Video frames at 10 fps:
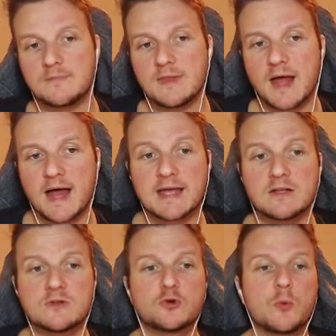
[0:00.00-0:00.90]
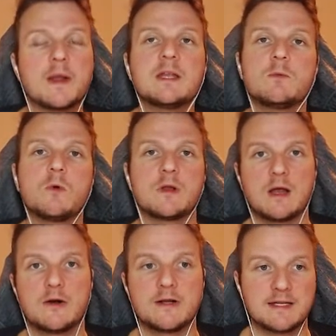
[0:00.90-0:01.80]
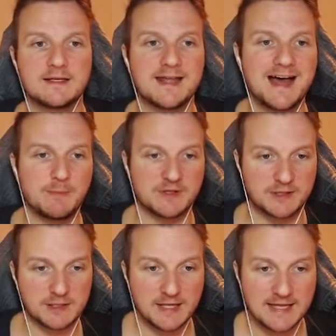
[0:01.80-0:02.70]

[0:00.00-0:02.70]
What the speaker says: I get 21 guaranteed commons.